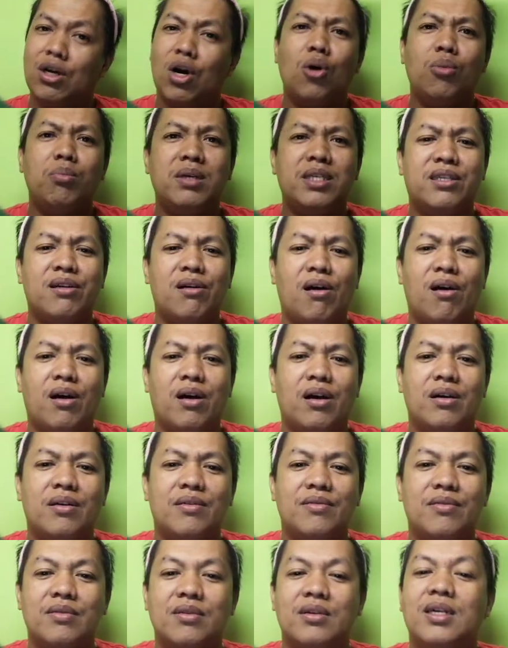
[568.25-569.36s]
How bizarre.
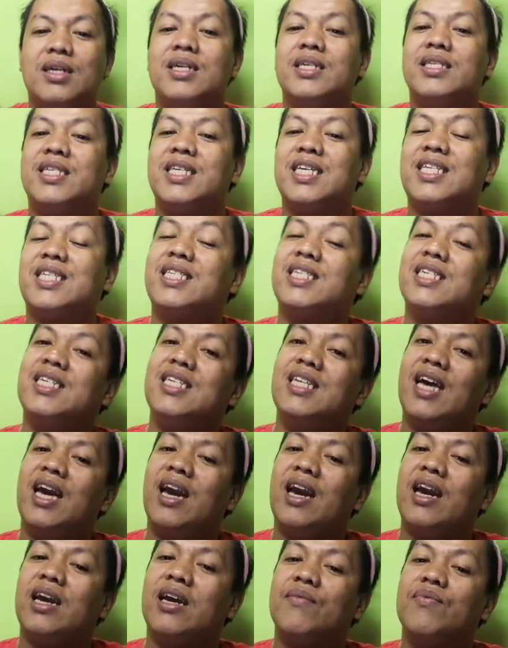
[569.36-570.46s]

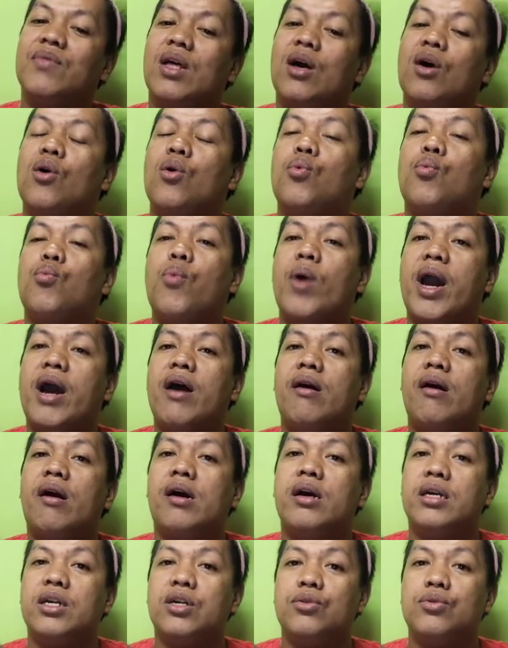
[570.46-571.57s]
16A. Where
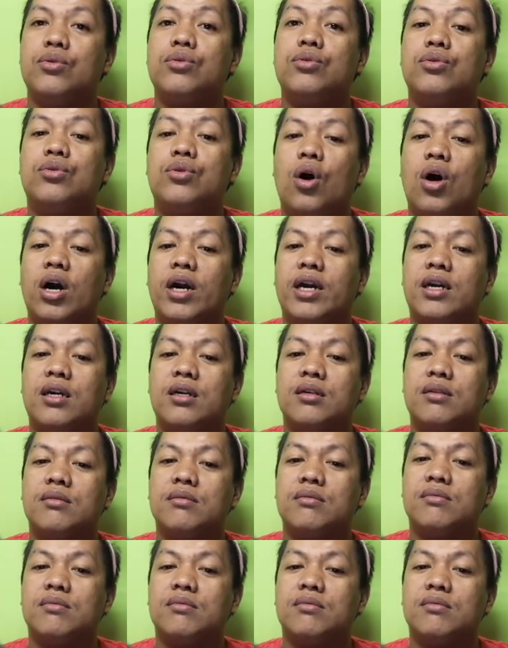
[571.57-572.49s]
are you going?